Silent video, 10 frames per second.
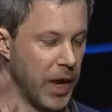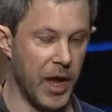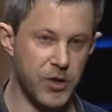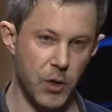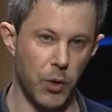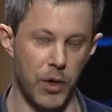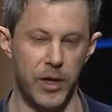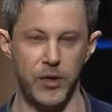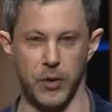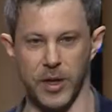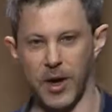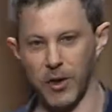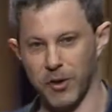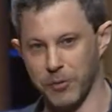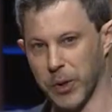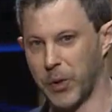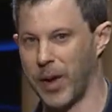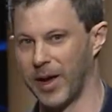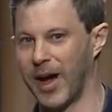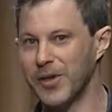Agent Orange or the color of
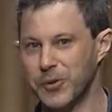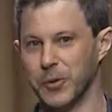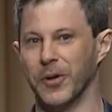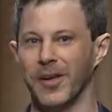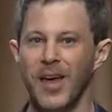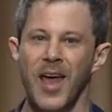Wequahic High School.